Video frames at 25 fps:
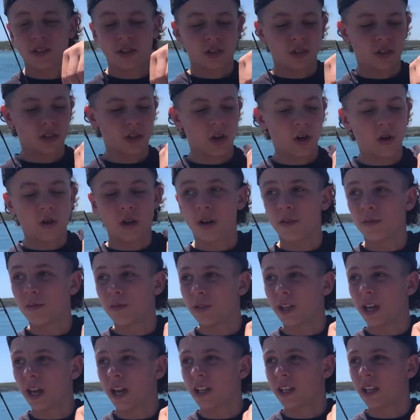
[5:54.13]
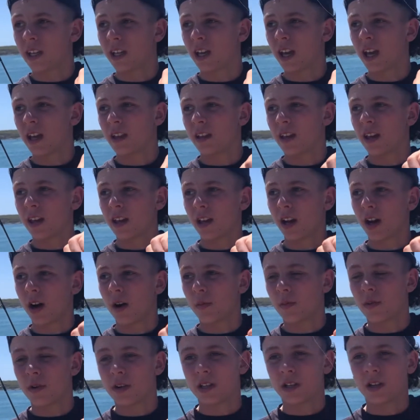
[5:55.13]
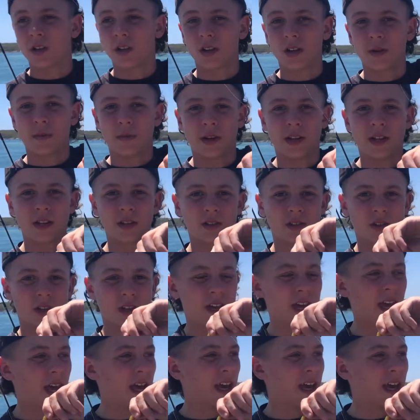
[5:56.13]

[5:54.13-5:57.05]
a skull down here and they're going pretty good at the minute. So yeah,